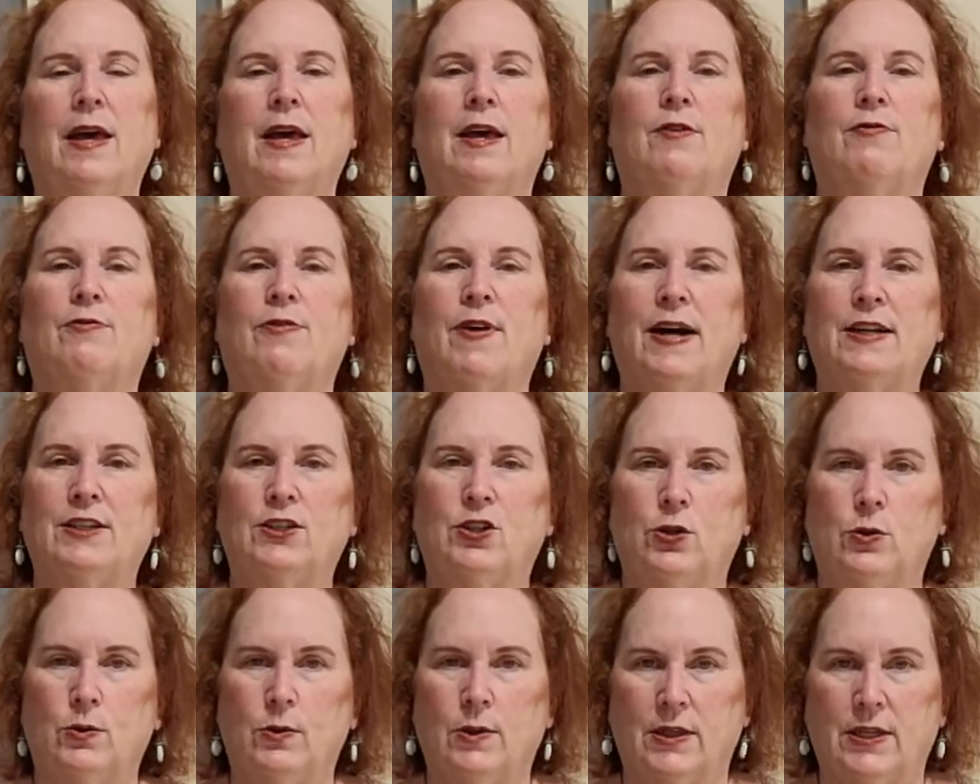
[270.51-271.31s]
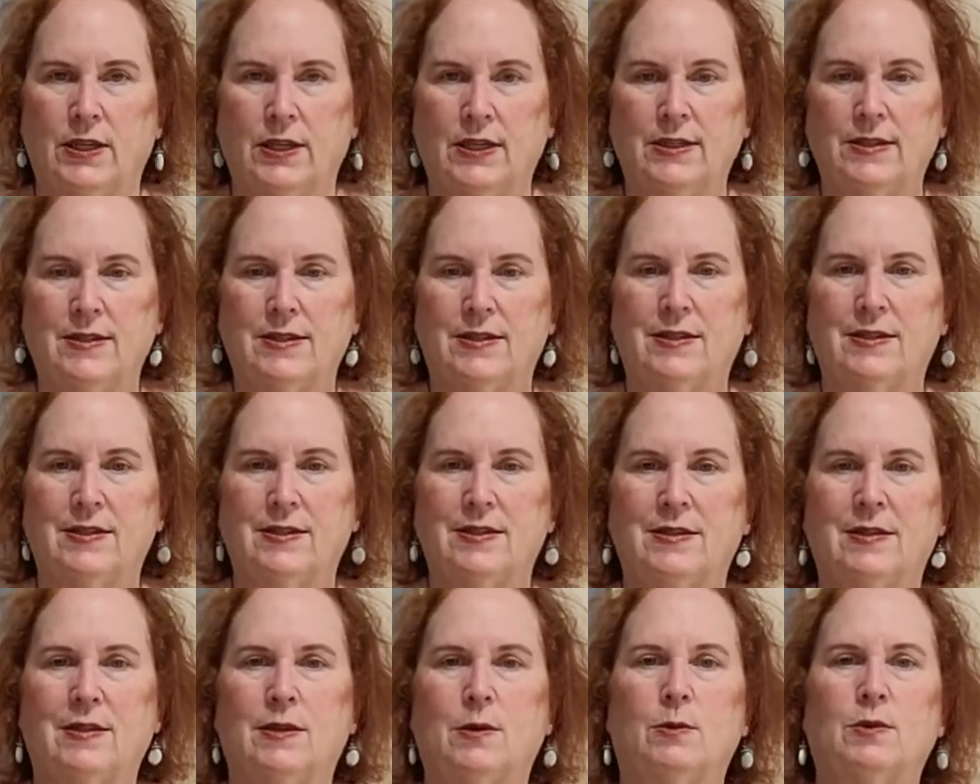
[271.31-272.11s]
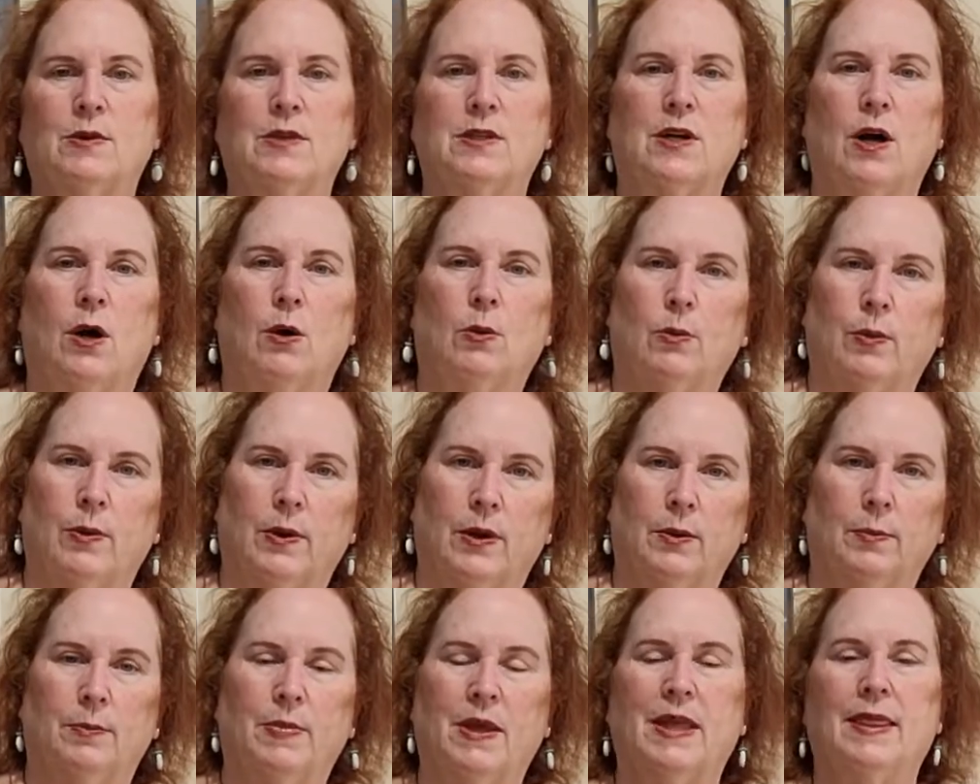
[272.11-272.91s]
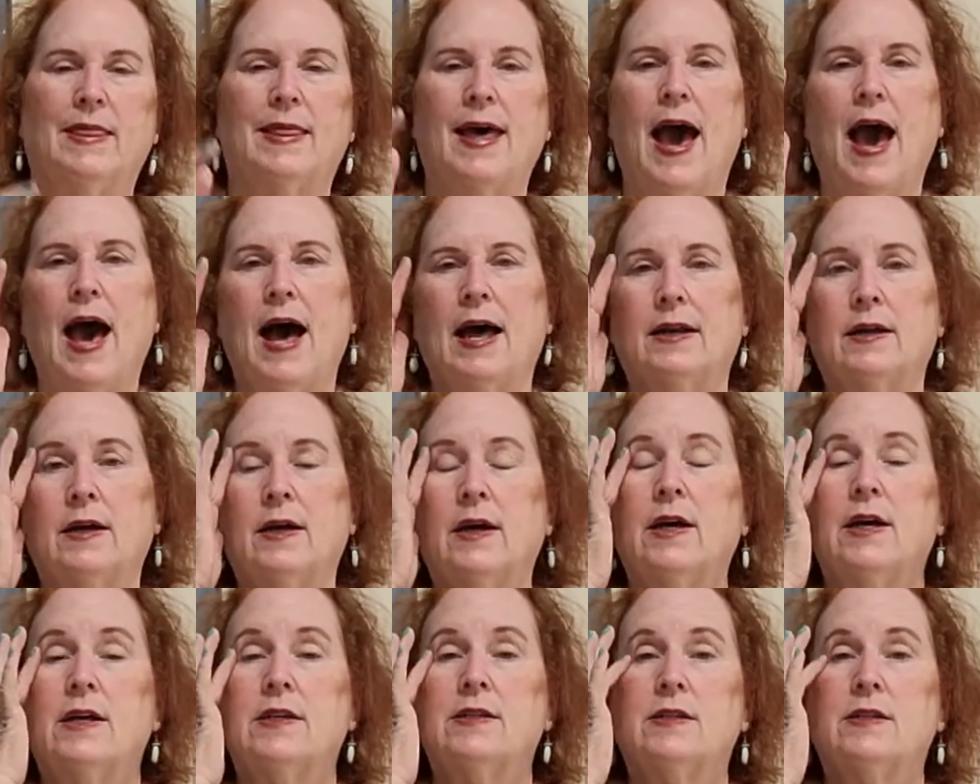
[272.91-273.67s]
if I do this, the result will be that.